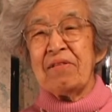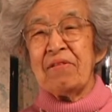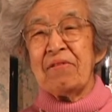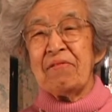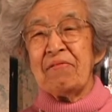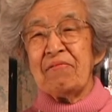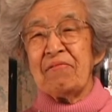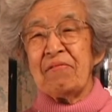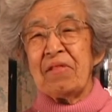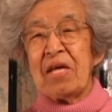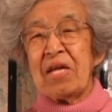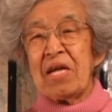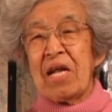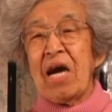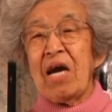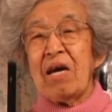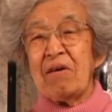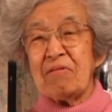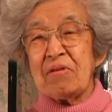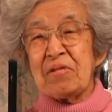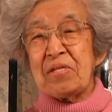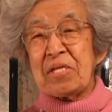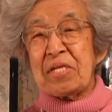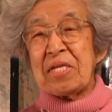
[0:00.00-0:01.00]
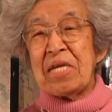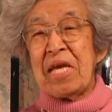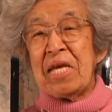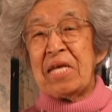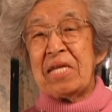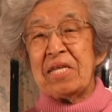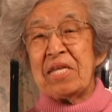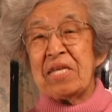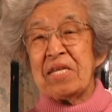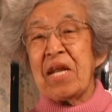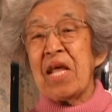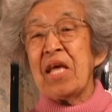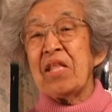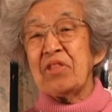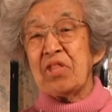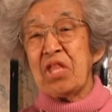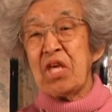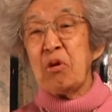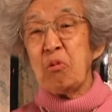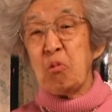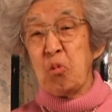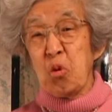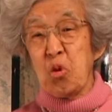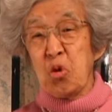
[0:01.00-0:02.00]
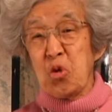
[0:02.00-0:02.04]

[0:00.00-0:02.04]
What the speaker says: I was Canadian and they weren't.